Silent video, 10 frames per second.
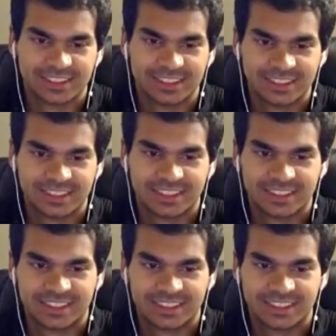
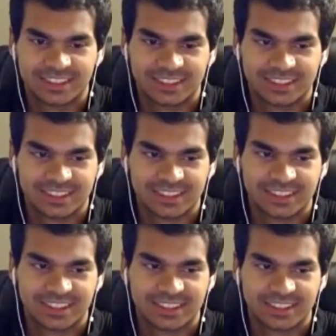
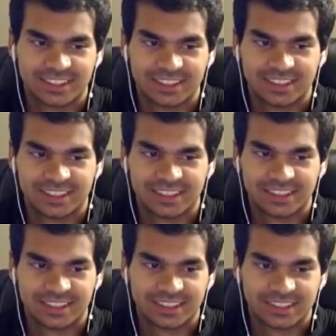
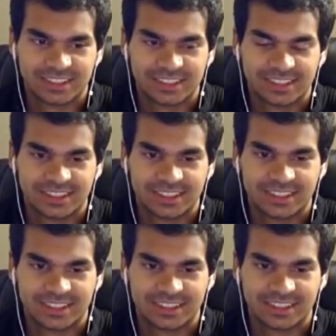
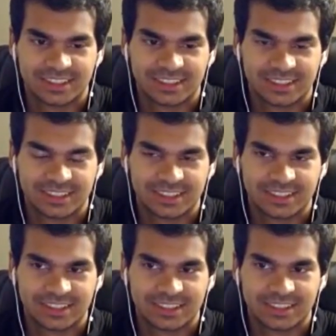
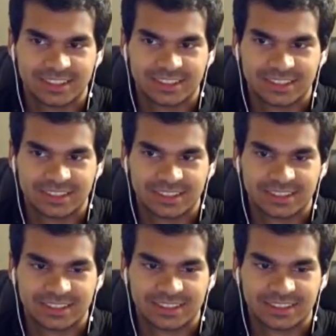
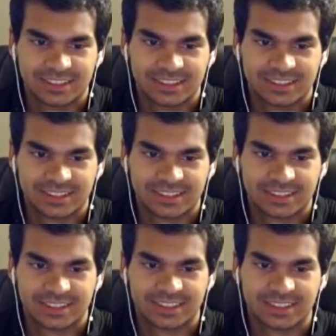
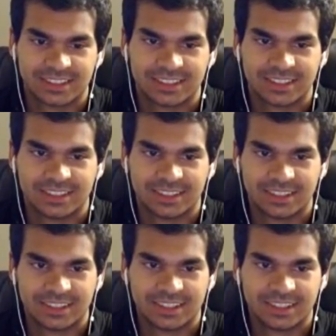
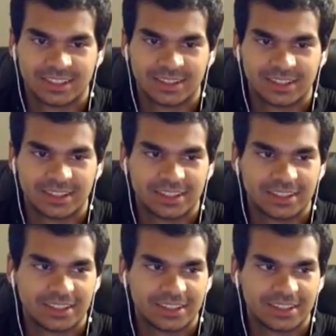This person isn't speaking.